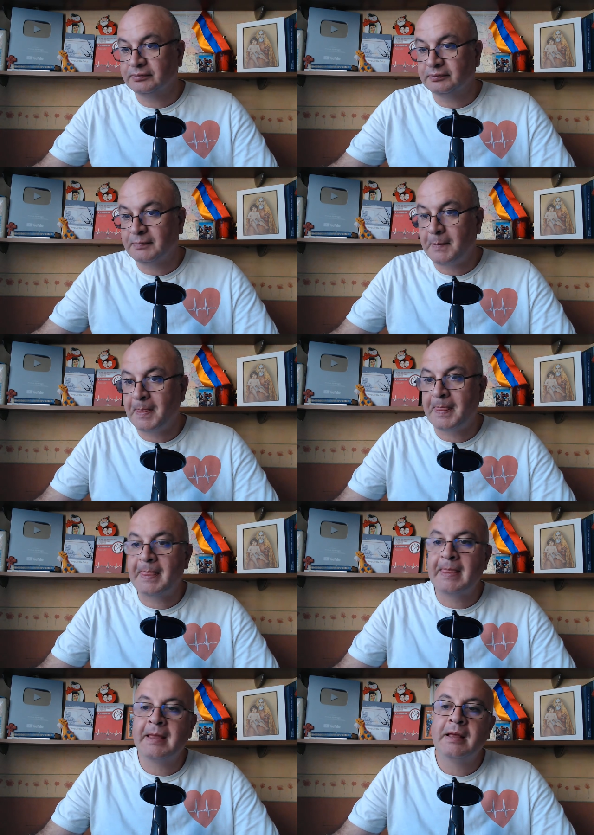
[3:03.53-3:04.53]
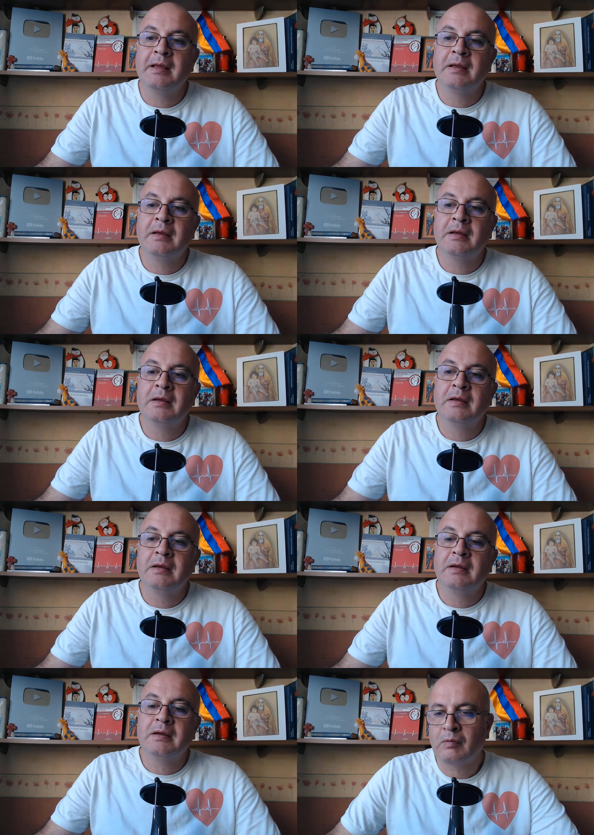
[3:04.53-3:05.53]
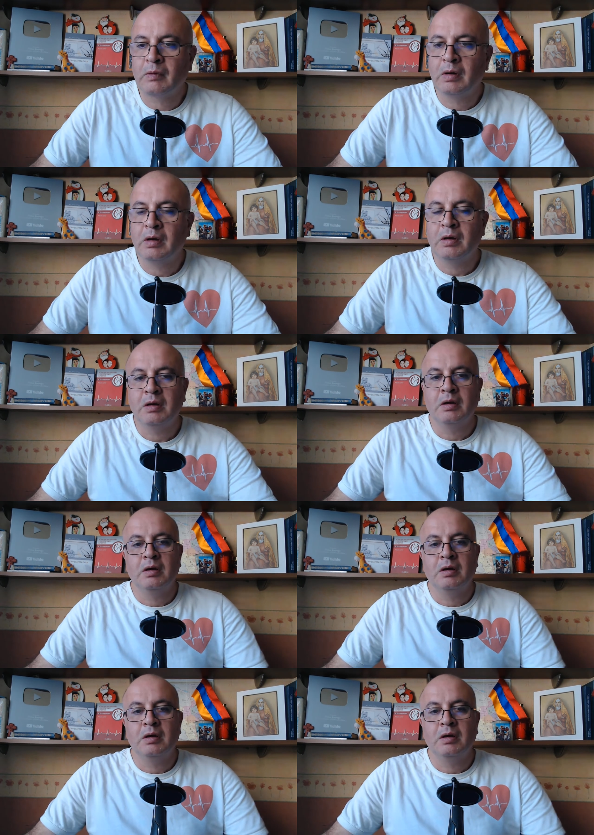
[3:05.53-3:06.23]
[no speech]